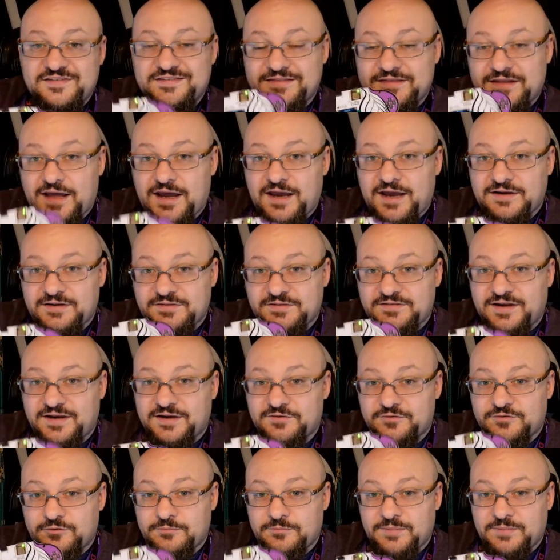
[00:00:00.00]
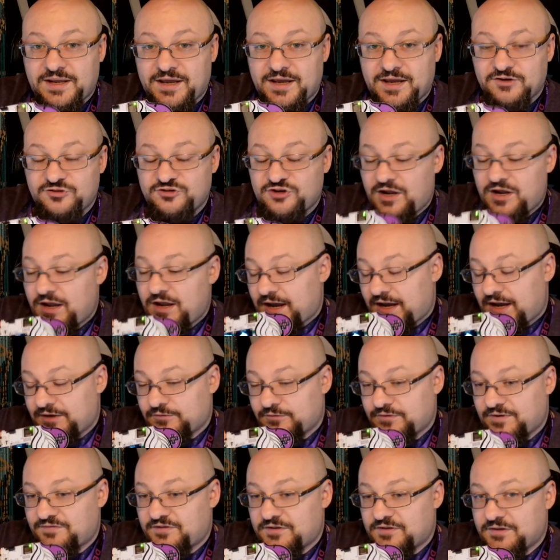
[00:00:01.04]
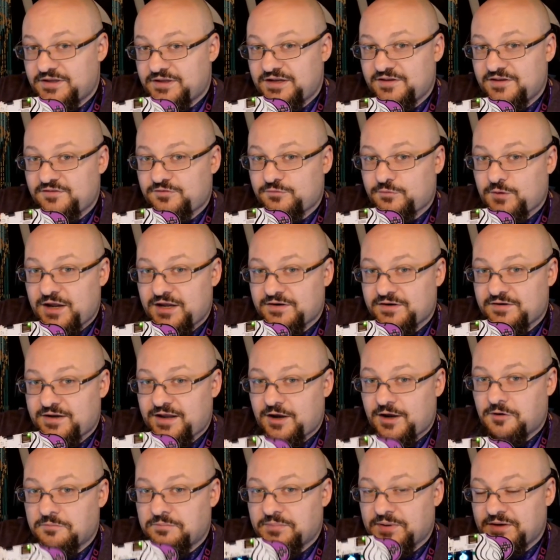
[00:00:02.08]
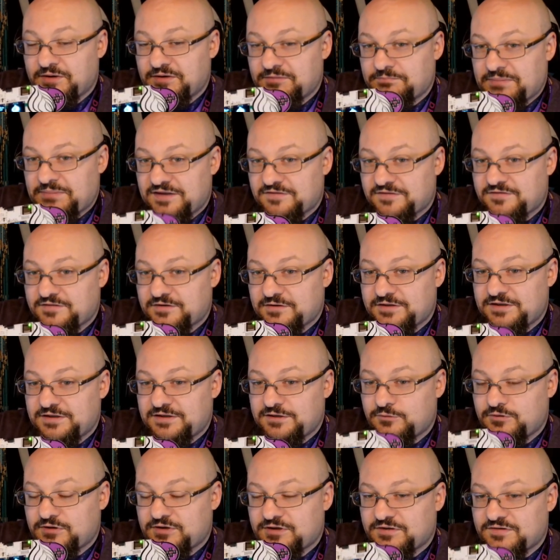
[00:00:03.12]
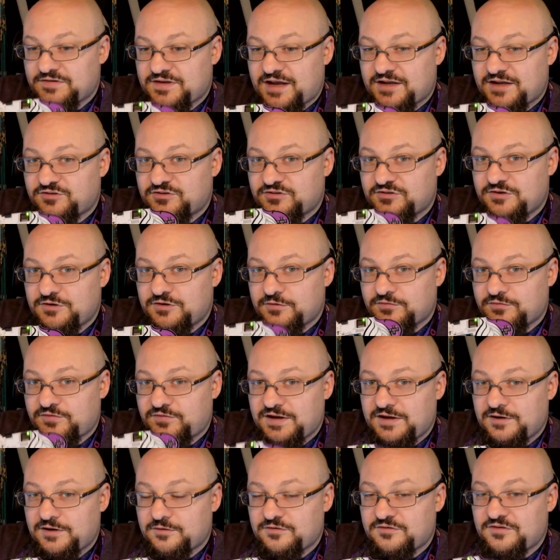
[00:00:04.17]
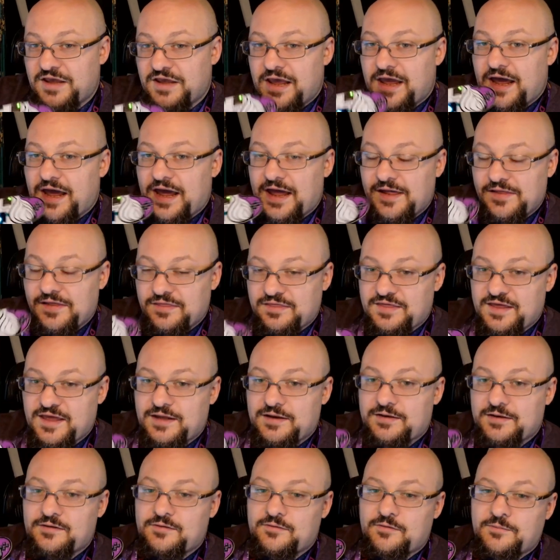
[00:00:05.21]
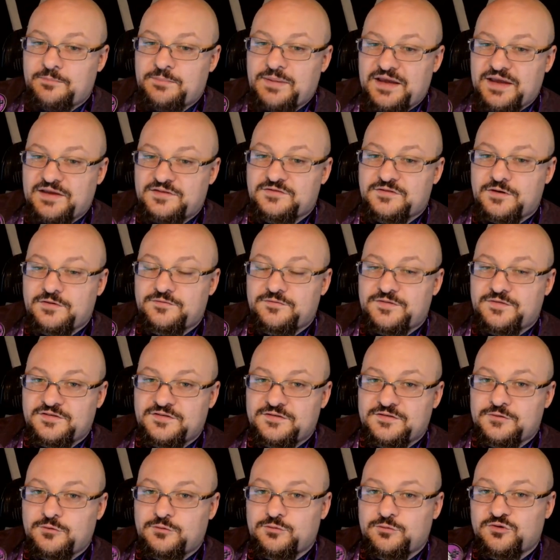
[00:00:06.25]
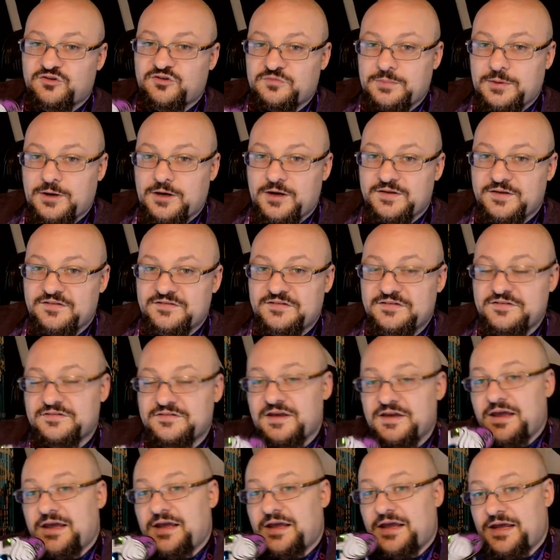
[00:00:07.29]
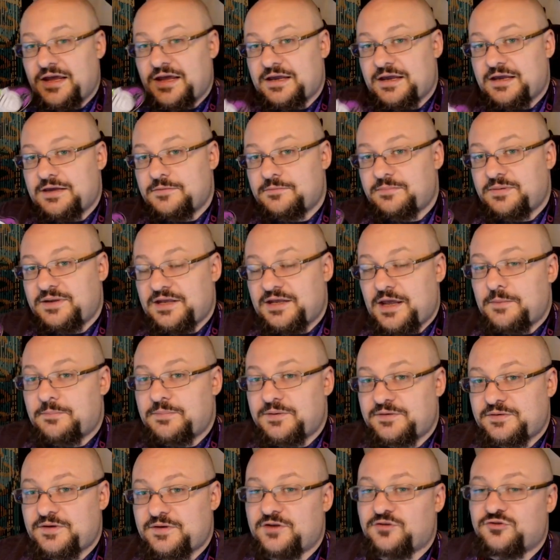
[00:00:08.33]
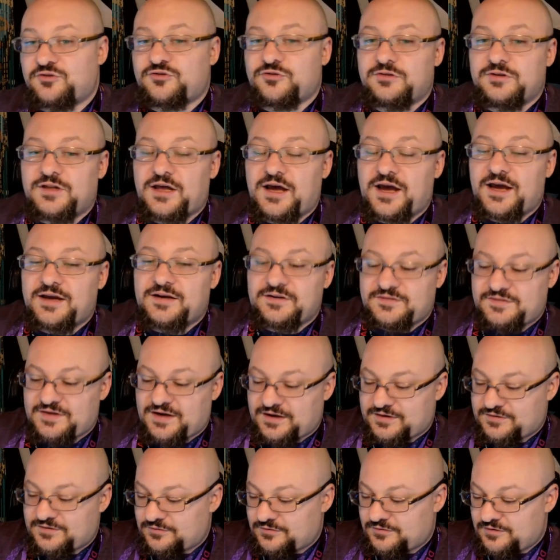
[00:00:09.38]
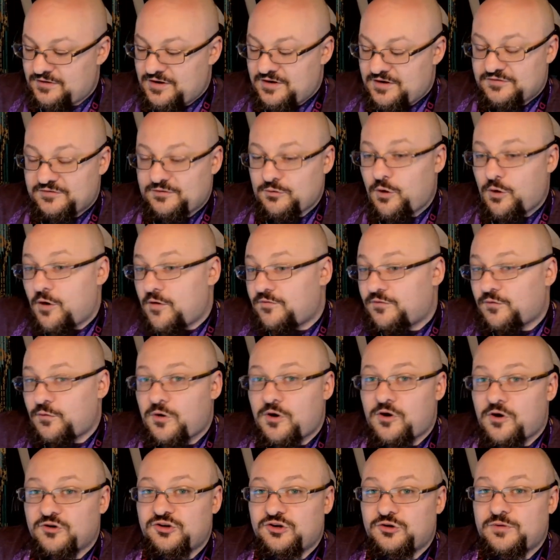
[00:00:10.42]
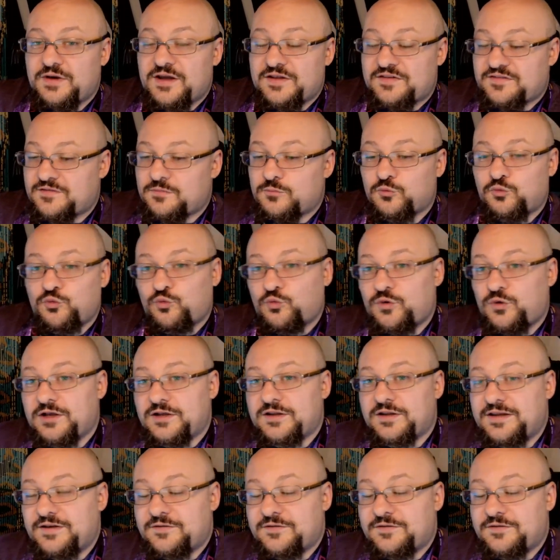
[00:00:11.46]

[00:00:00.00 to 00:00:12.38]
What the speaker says: lie detector badge. I don't have the leads right now, but basically you can attach it to your fingers, and then based on physical responses, it can be a potential lie detector. So overall, you get some really